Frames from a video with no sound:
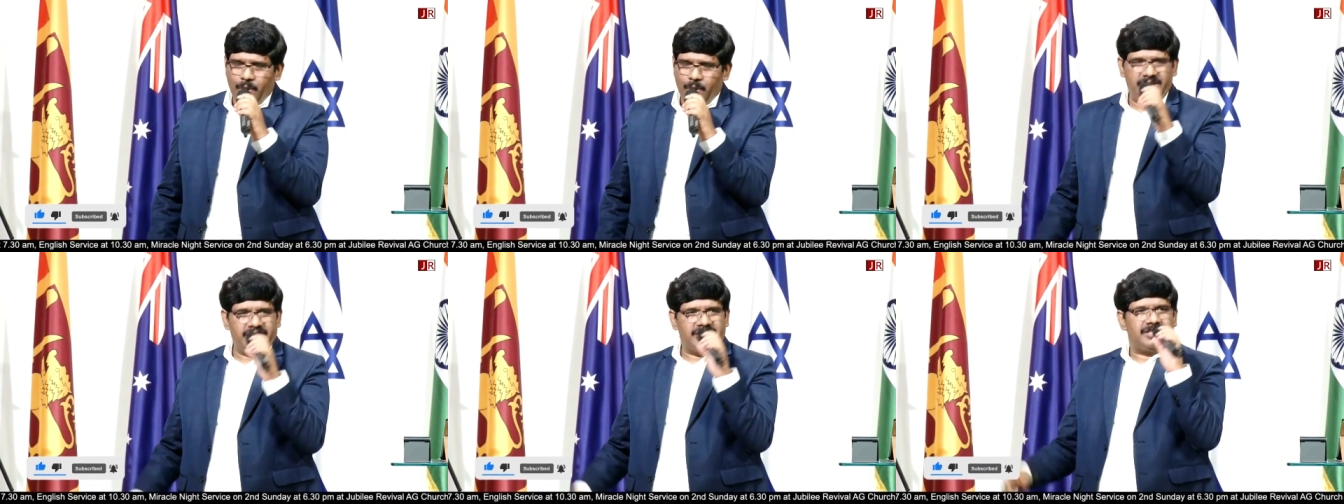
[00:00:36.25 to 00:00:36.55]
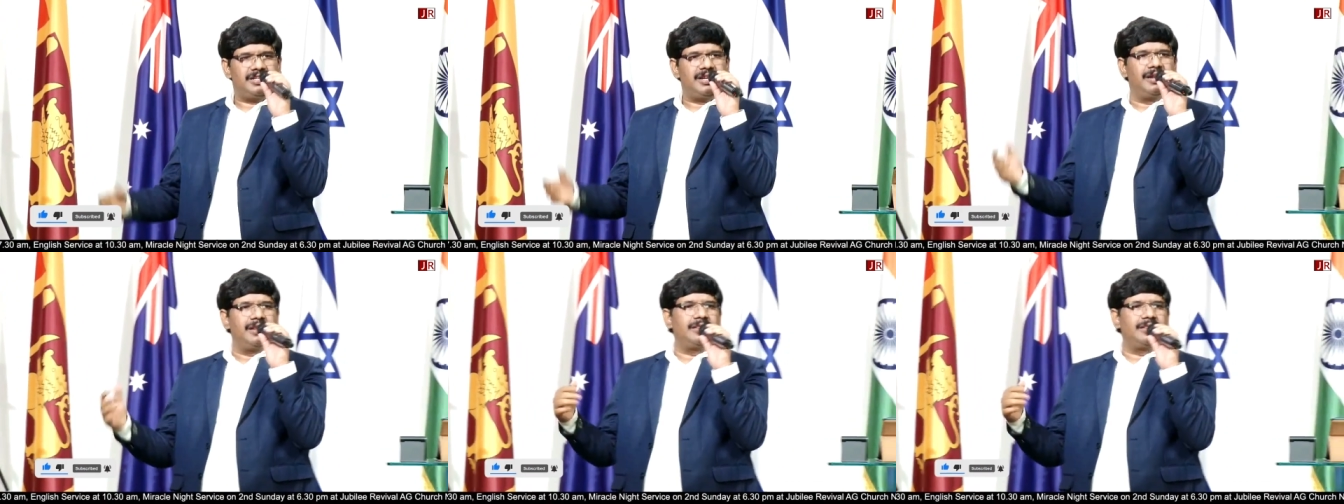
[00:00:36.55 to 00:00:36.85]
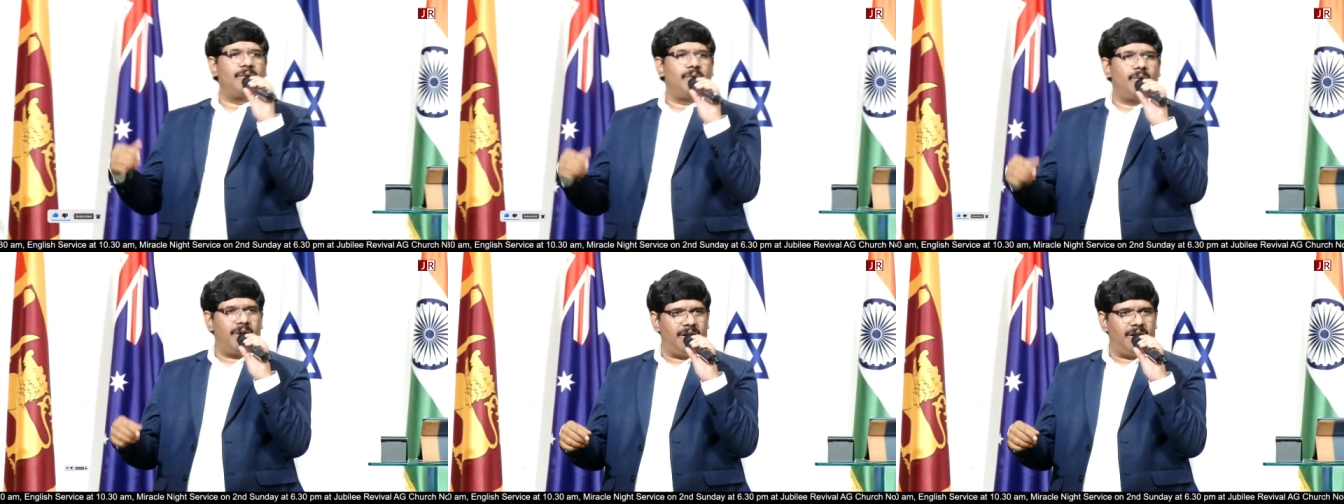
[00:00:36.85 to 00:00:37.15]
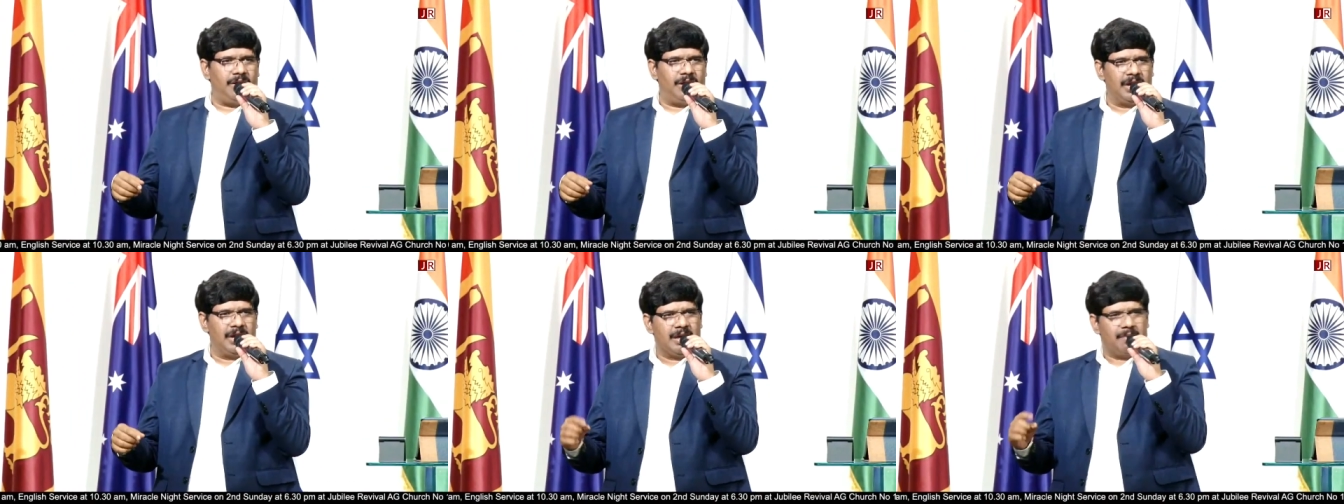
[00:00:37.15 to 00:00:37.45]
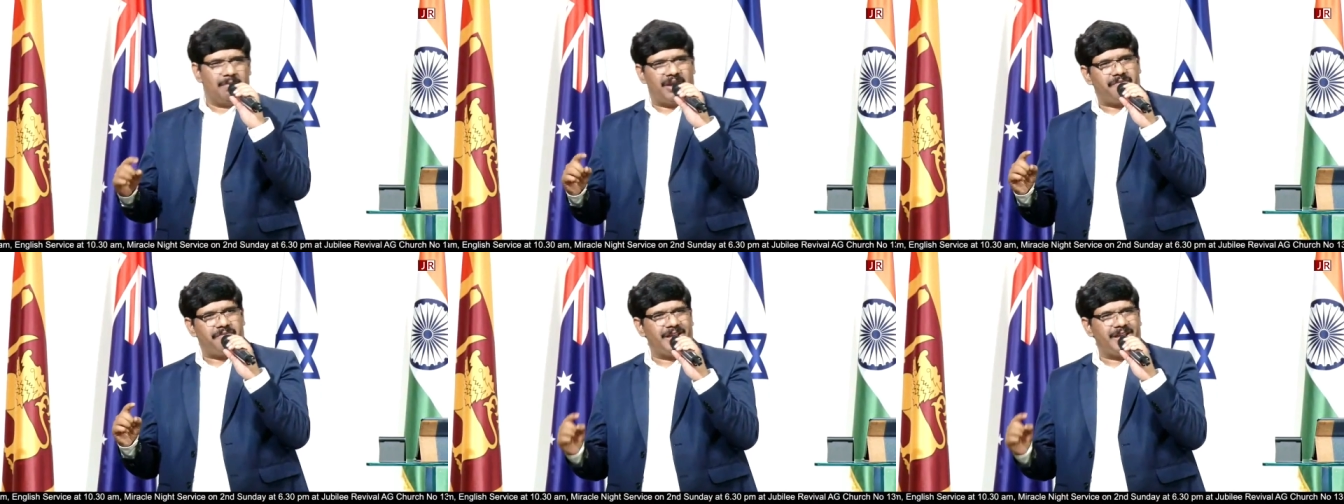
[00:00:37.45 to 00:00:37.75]
We are still in the
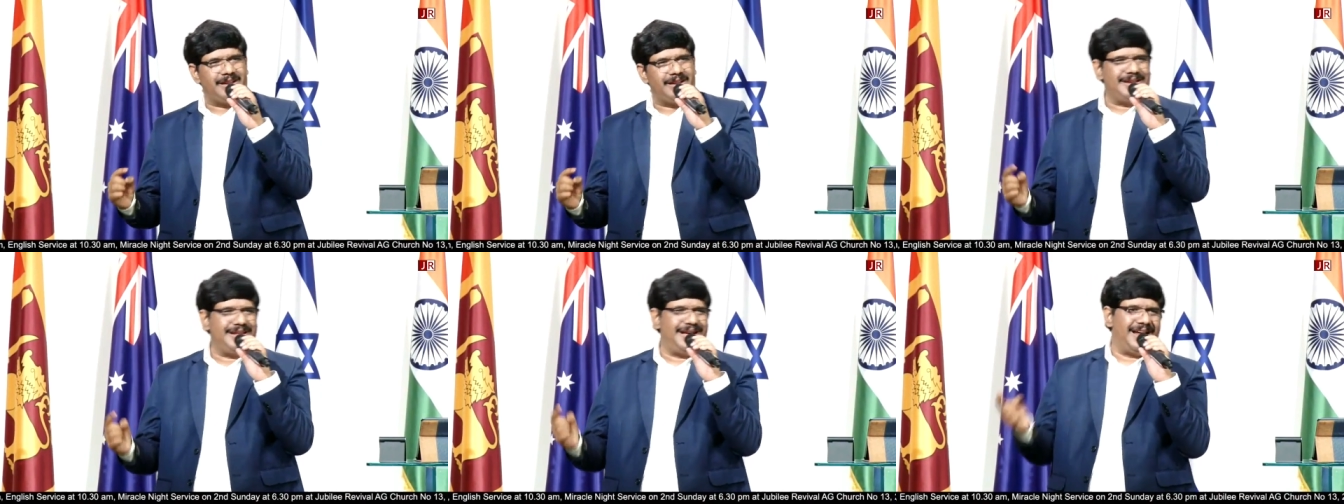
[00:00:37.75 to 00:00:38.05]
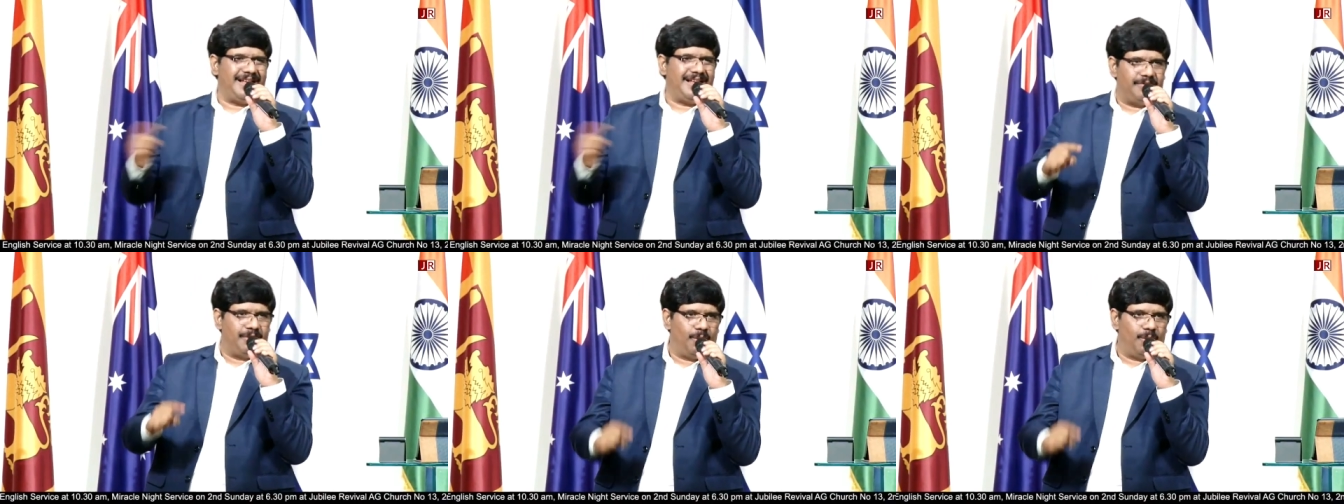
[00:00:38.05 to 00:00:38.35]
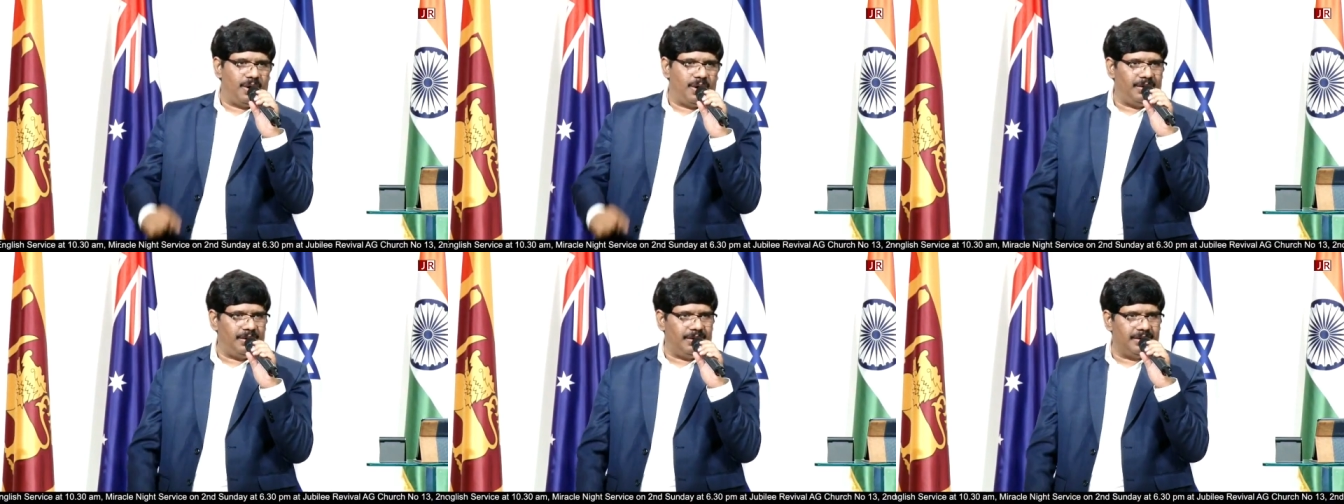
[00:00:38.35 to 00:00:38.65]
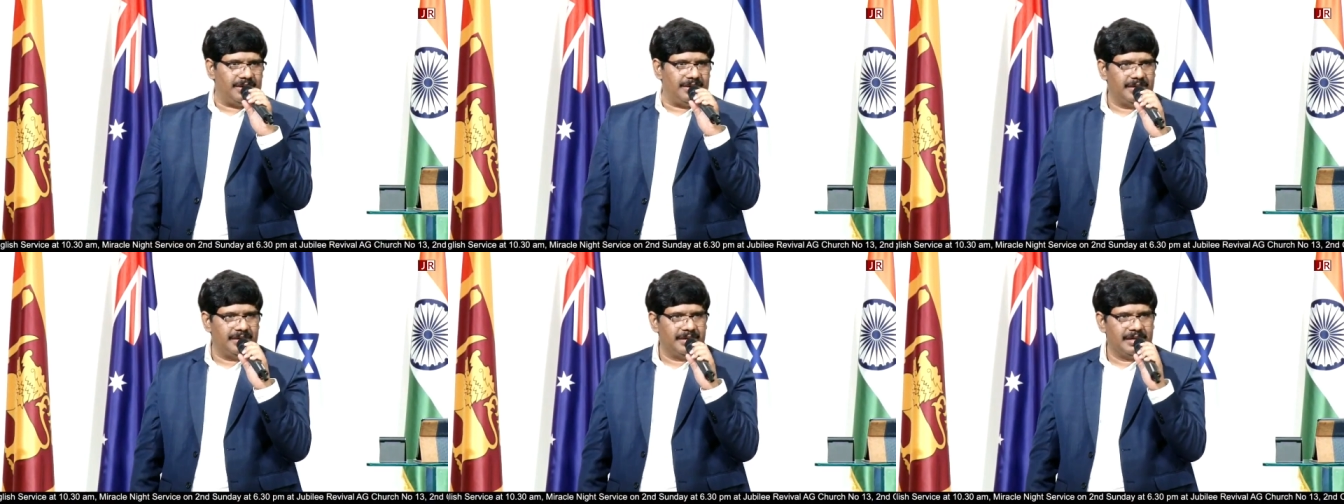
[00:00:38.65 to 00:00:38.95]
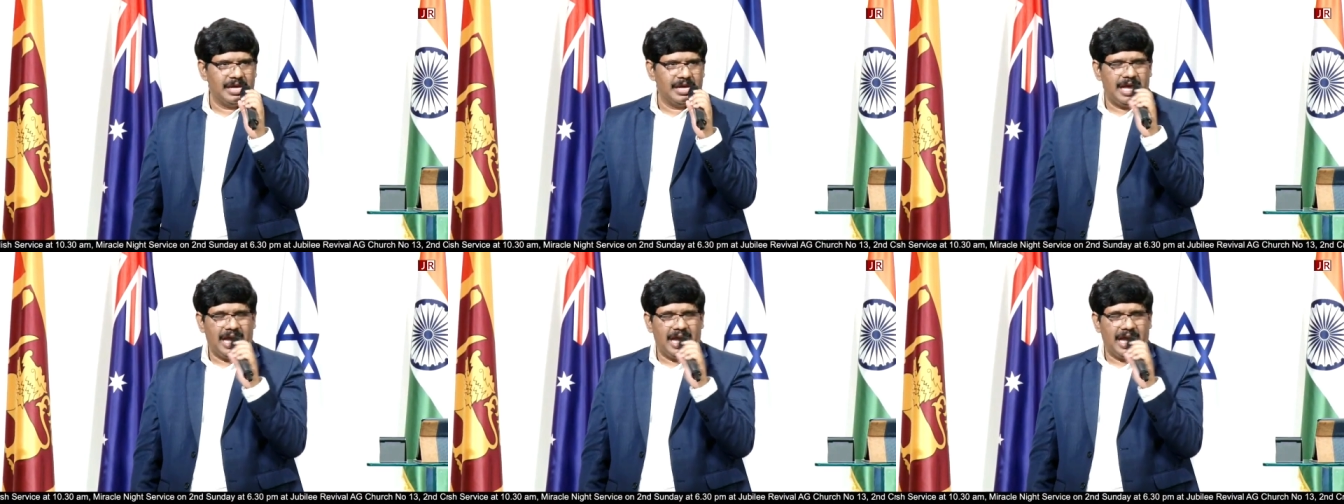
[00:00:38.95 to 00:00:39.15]
world, but we are not of the world.